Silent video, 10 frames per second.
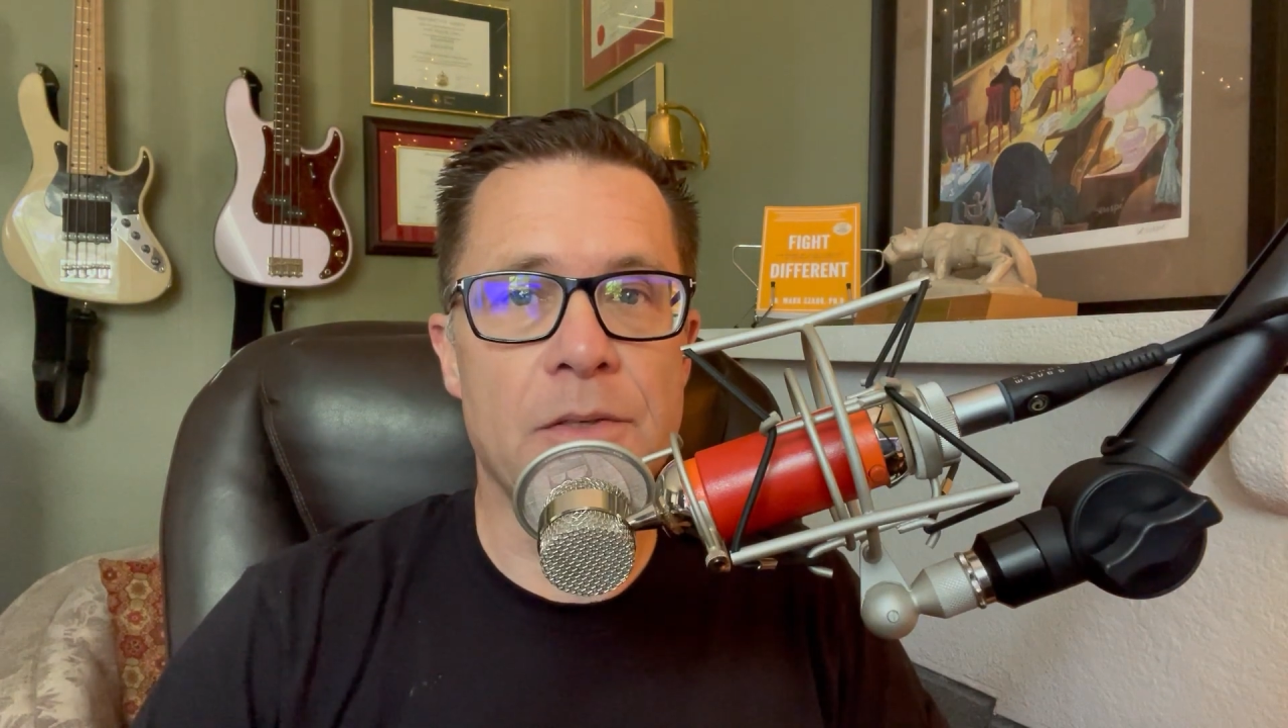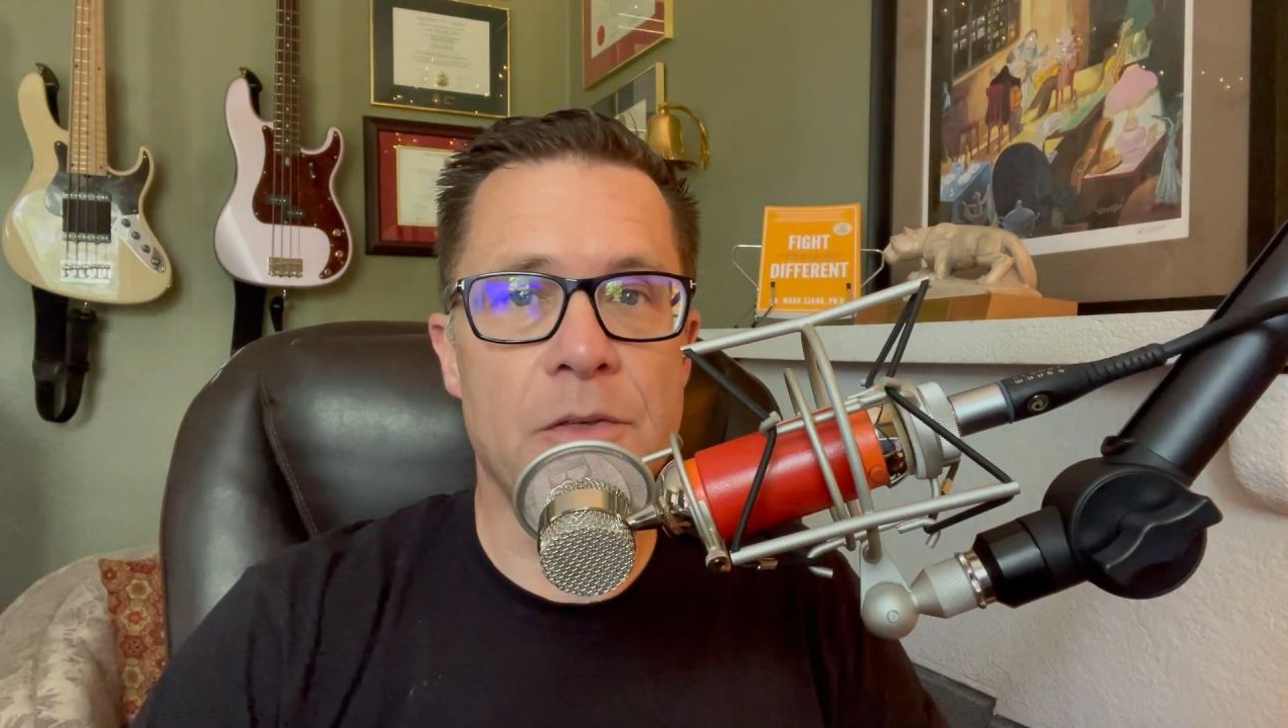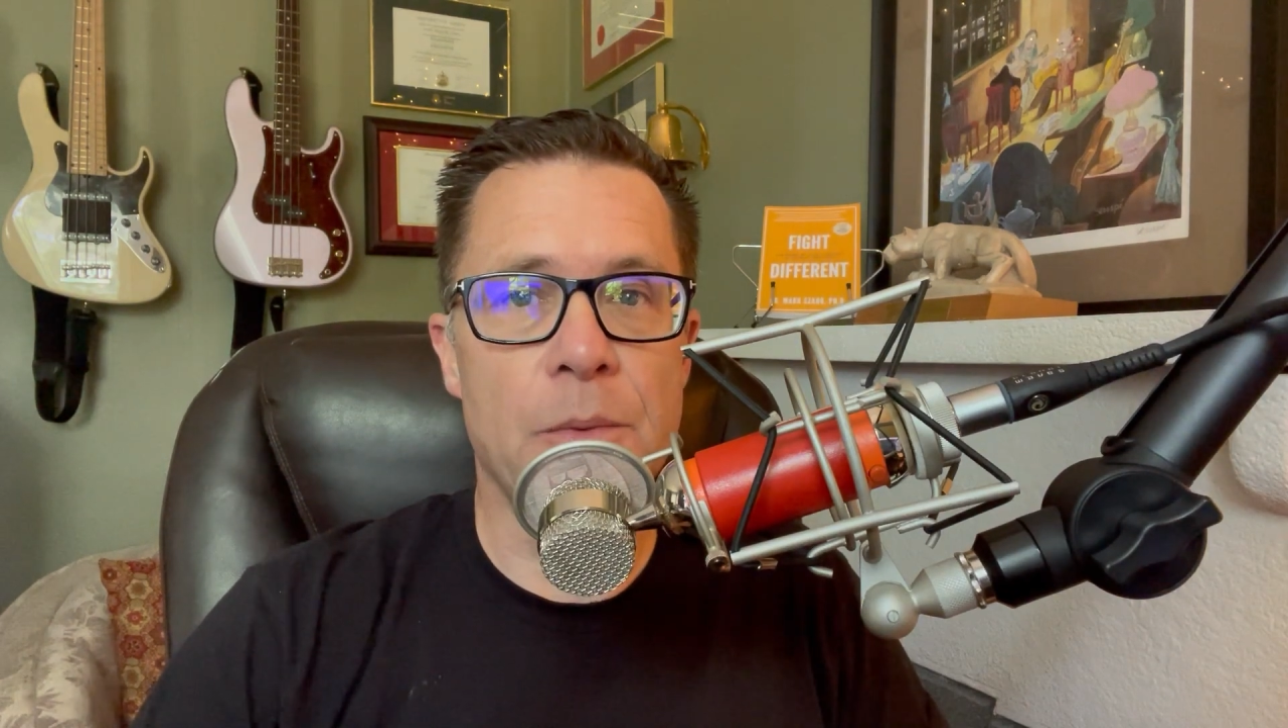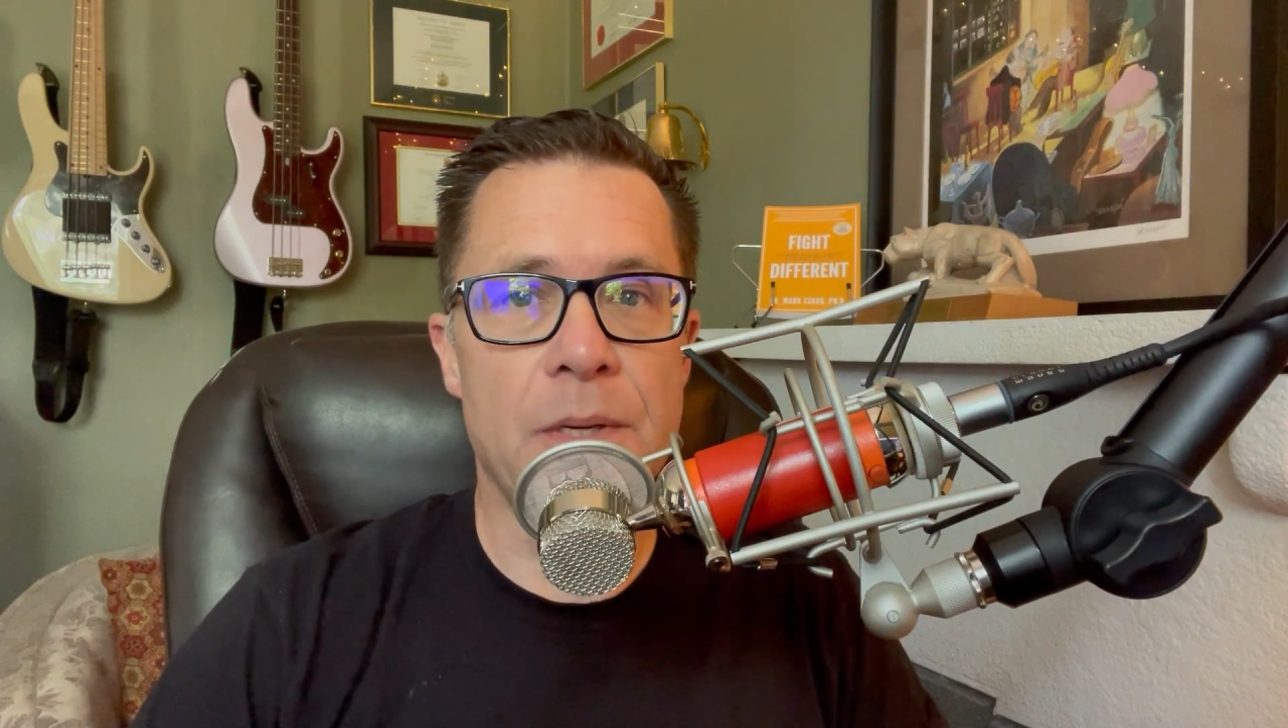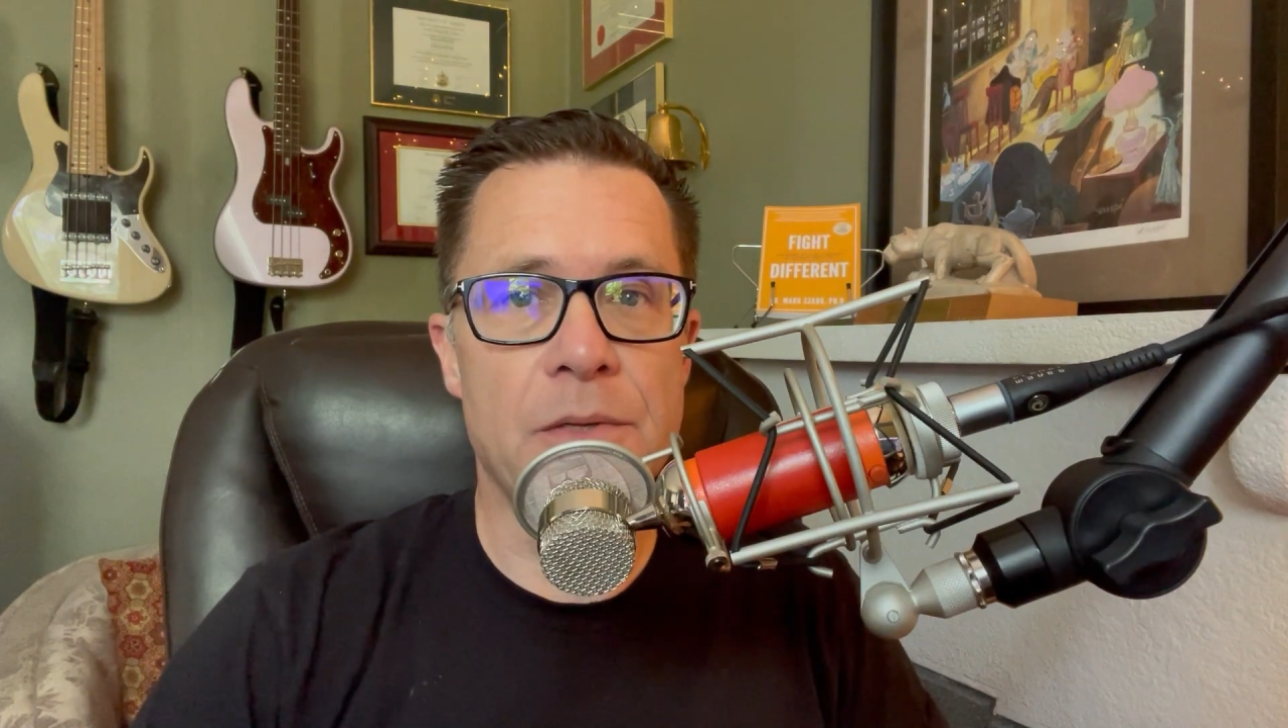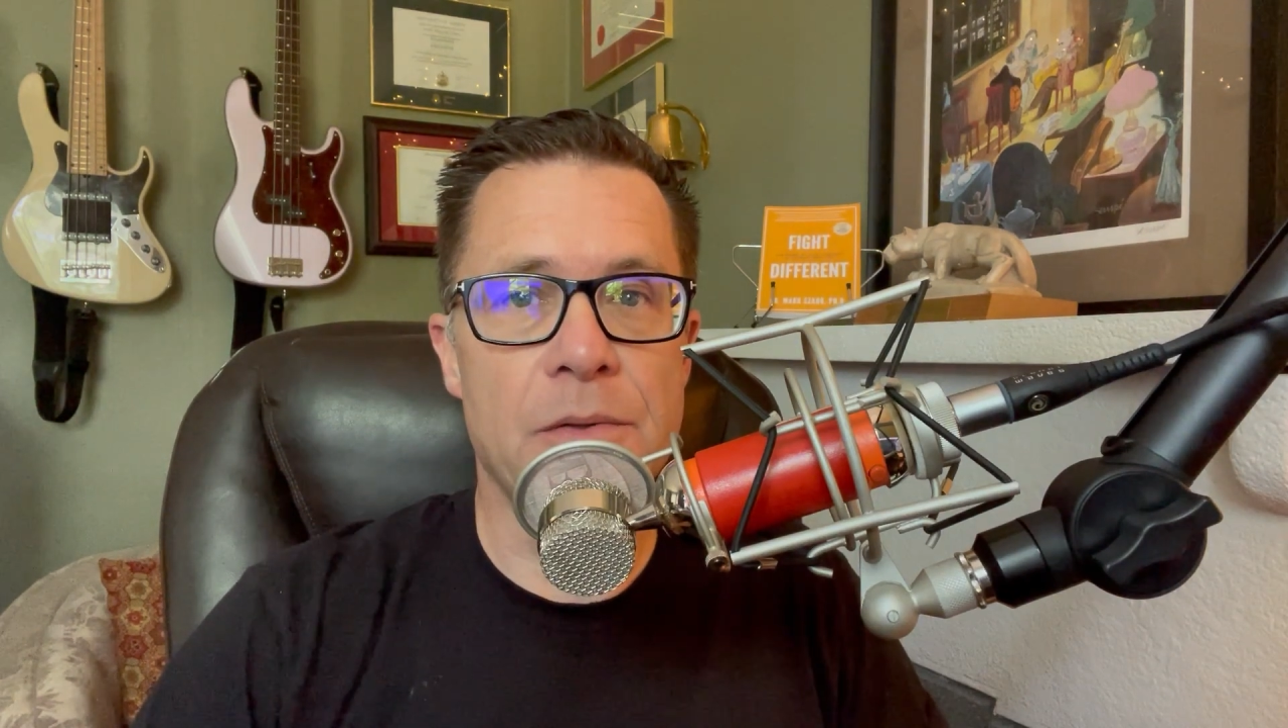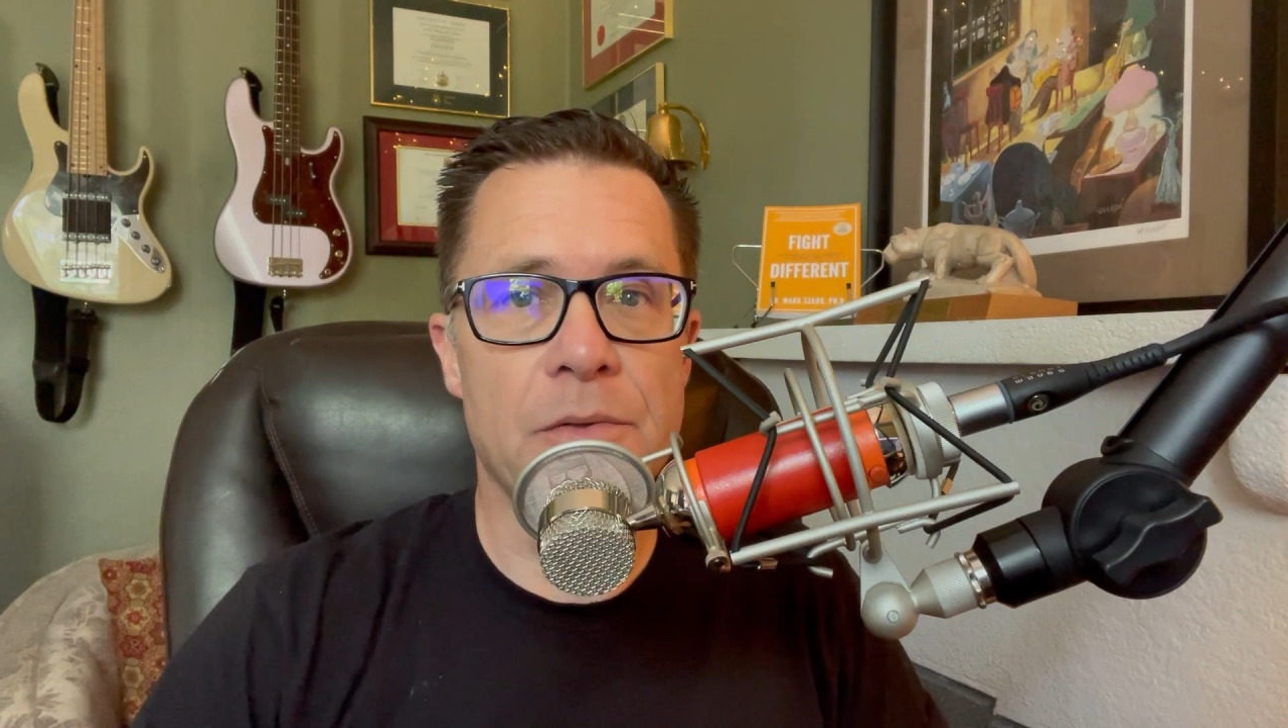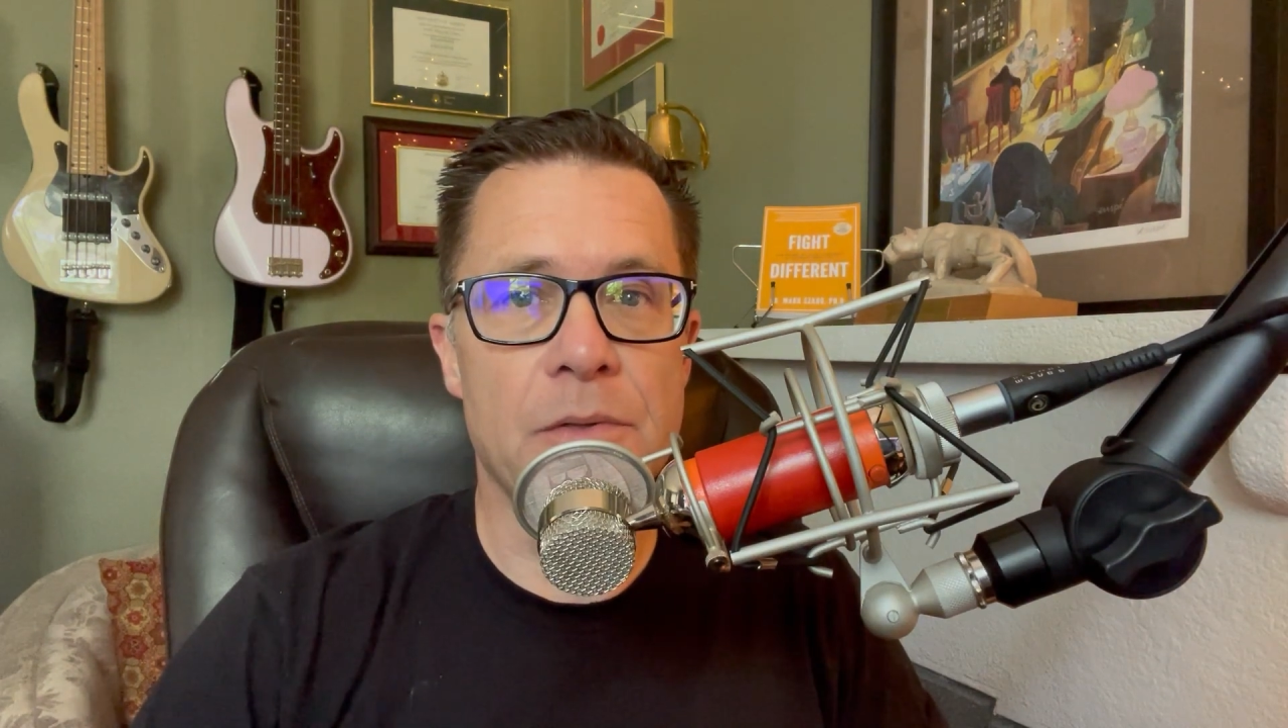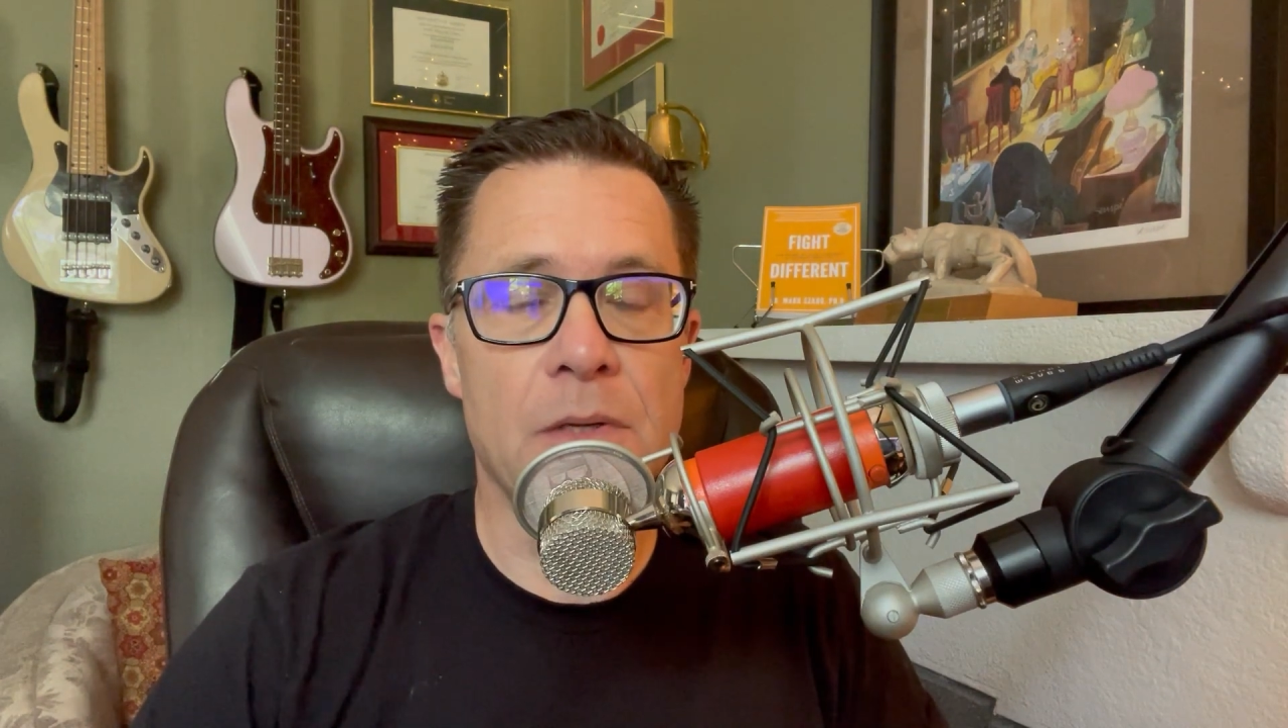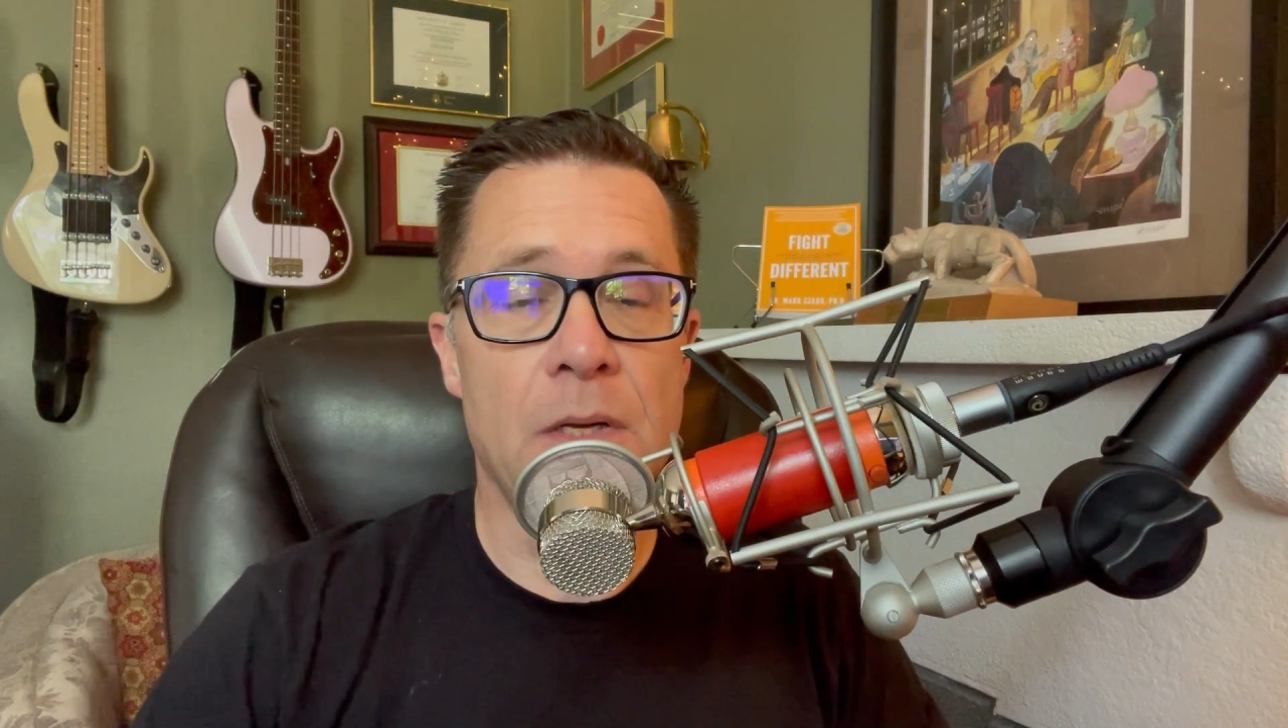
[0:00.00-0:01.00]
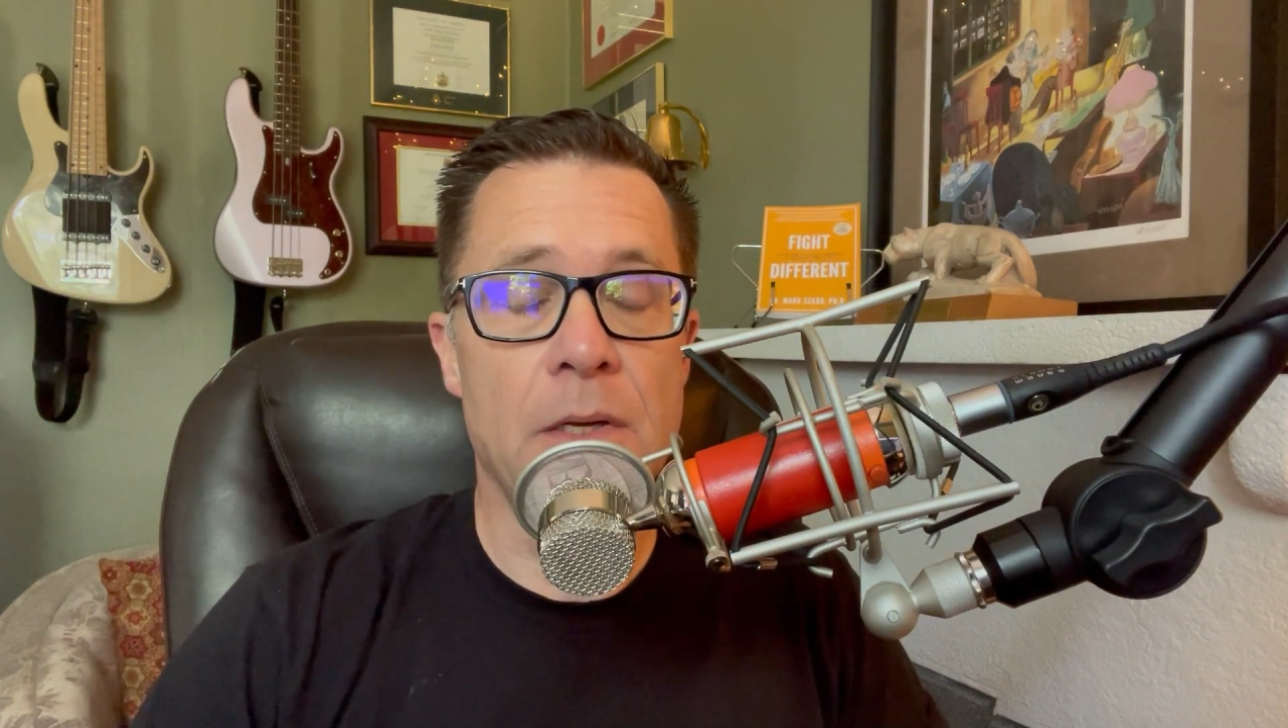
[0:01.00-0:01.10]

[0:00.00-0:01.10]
situations.